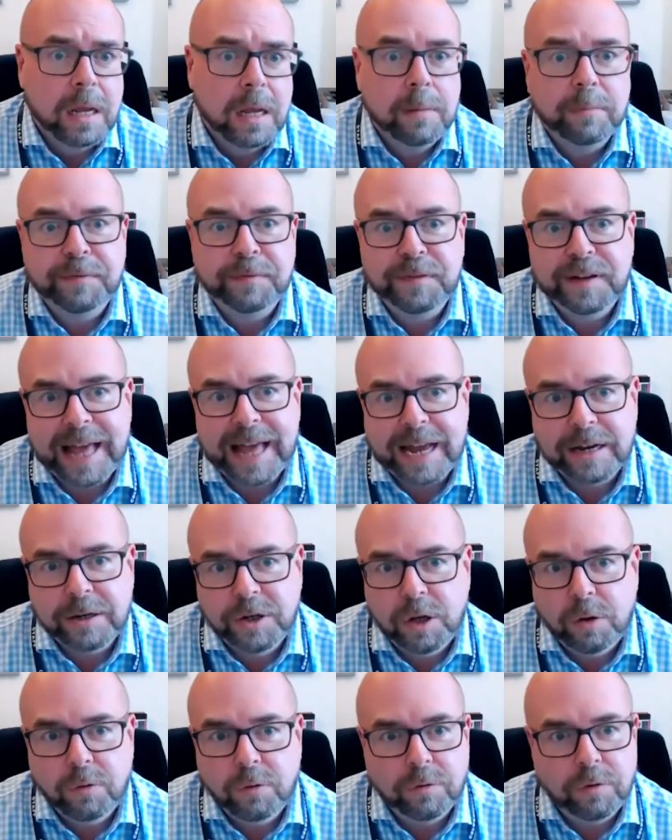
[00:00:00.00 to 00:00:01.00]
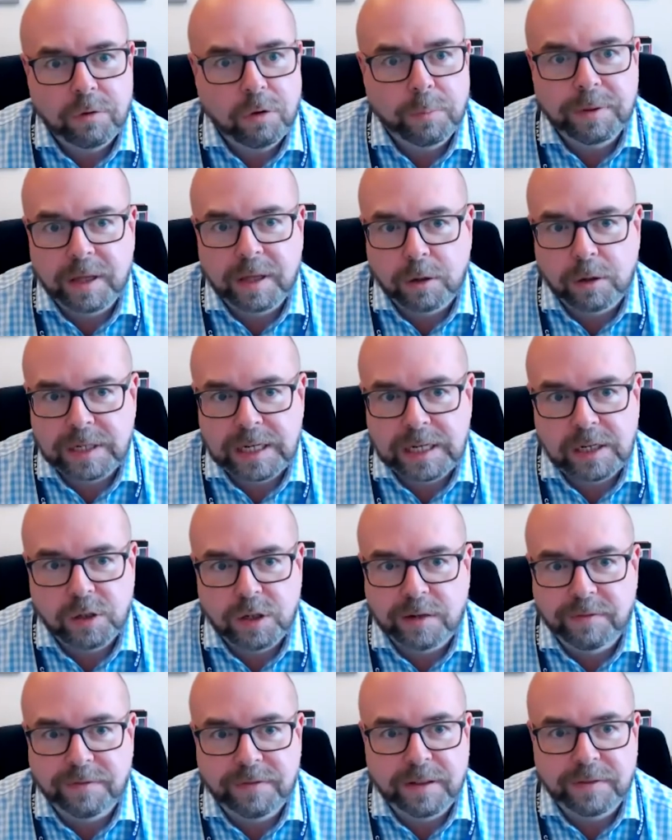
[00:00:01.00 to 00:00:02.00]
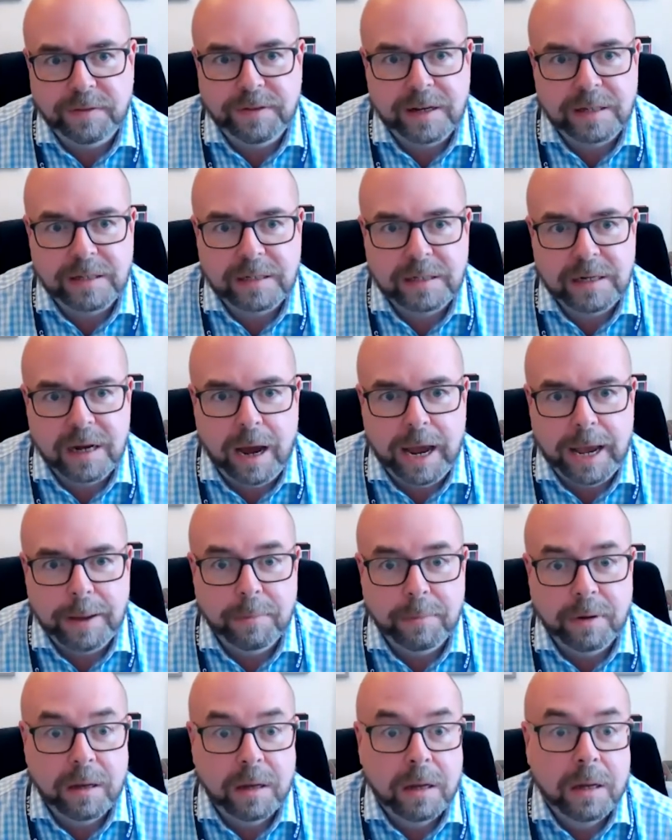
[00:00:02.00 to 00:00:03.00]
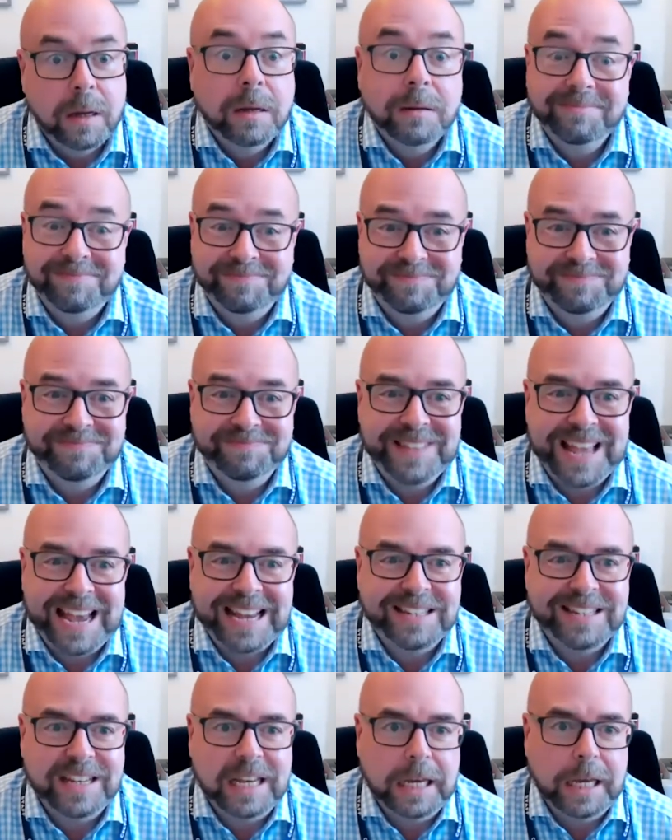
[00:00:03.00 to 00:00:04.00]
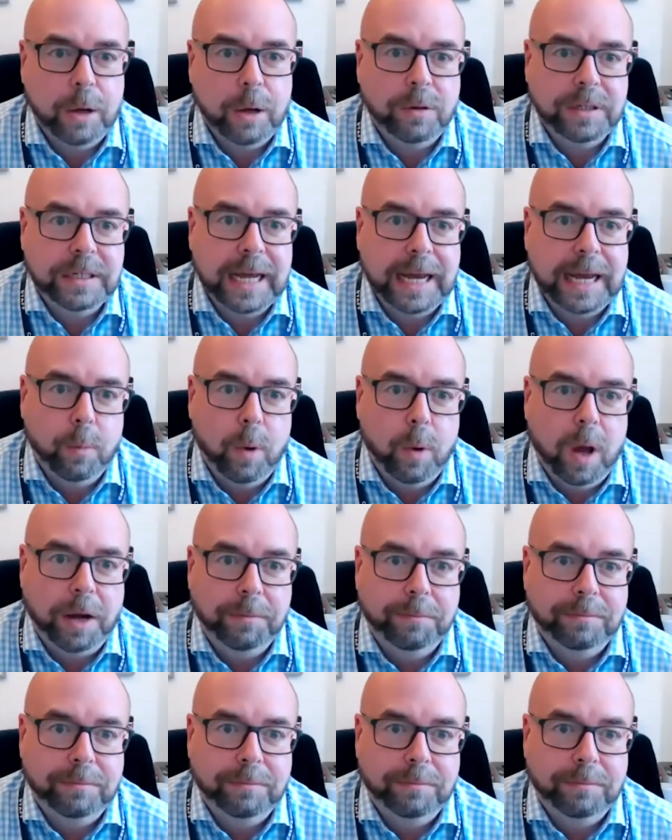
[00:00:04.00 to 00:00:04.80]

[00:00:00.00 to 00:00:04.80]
but for that new group that you're teaching for the first time, they're seeing you on day one.